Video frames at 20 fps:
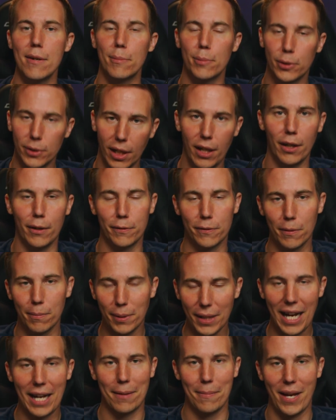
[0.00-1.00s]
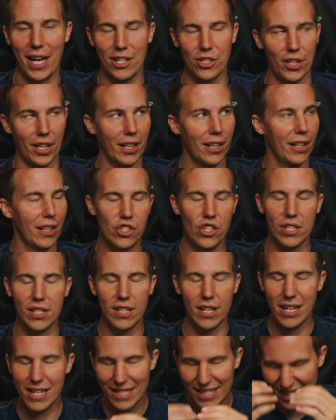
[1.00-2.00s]
Pro from Blackmagic. Just
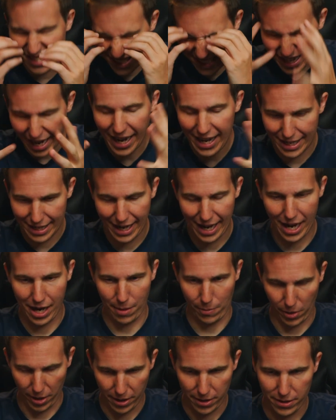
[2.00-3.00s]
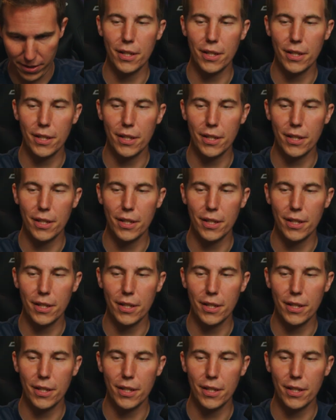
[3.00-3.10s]
an insane camera.